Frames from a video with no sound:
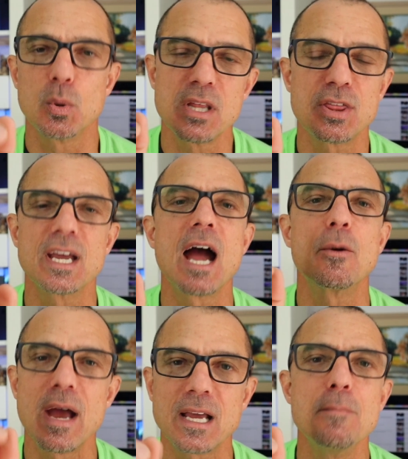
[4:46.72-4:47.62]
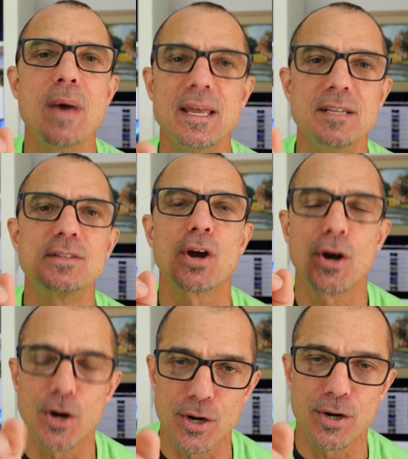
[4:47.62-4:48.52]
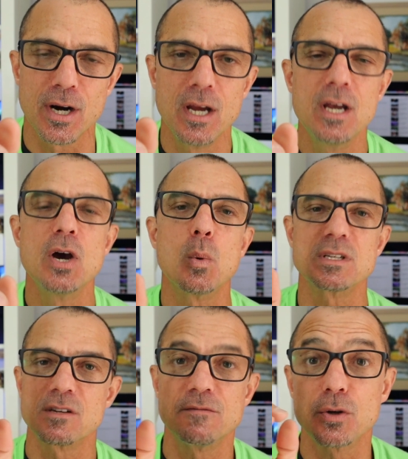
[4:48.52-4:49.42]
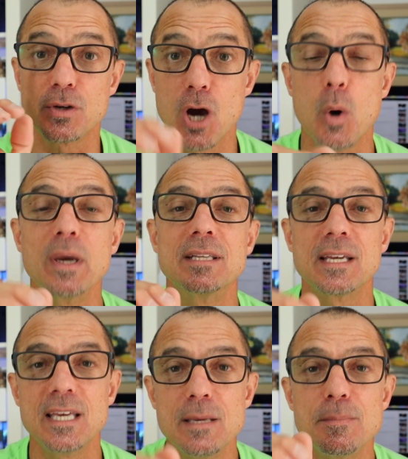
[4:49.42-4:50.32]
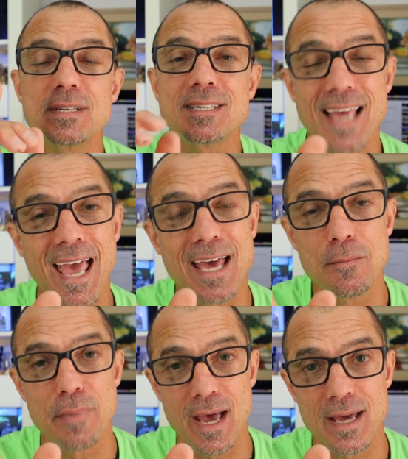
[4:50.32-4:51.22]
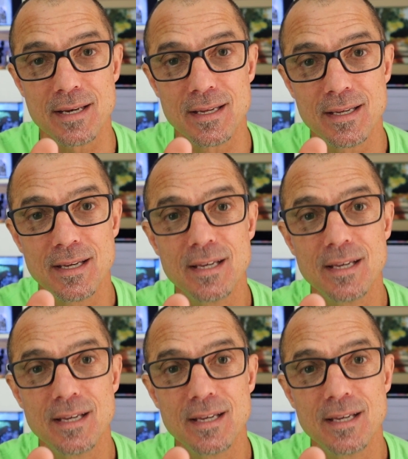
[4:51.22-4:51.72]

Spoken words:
only thing I recommended to her was if you're going to keep a sand bed